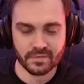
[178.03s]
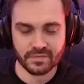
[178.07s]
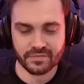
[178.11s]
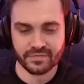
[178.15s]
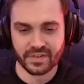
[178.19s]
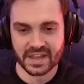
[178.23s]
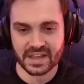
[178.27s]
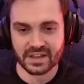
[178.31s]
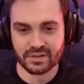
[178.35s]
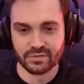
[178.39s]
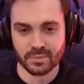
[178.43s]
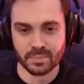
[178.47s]

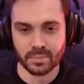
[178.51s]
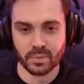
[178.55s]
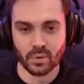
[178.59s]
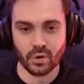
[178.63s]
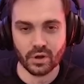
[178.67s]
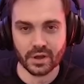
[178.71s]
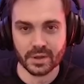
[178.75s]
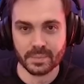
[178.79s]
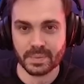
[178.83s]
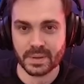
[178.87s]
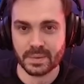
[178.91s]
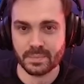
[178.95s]
fake
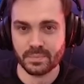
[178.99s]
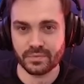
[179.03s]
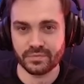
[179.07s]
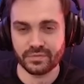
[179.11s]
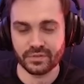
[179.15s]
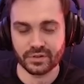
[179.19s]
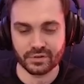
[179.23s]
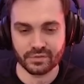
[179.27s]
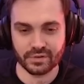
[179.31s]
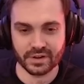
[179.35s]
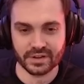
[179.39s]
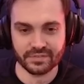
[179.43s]
reporting people
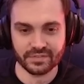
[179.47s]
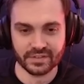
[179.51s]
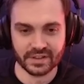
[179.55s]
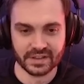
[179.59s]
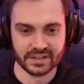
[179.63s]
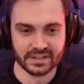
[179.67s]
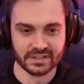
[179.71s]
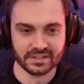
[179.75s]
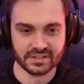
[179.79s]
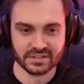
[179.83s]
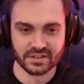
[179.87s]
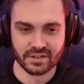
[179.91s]
for
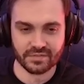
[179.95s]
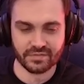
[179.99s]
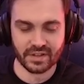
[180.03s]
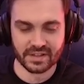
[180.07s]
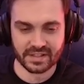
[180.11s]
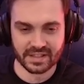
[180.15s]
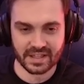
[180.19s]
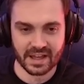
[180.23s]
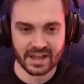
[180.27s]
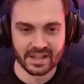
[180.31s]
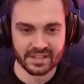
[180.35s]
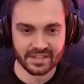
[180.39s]
griefing, stuff
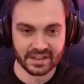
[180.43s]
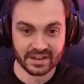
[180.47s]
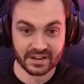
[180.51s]
like that, they're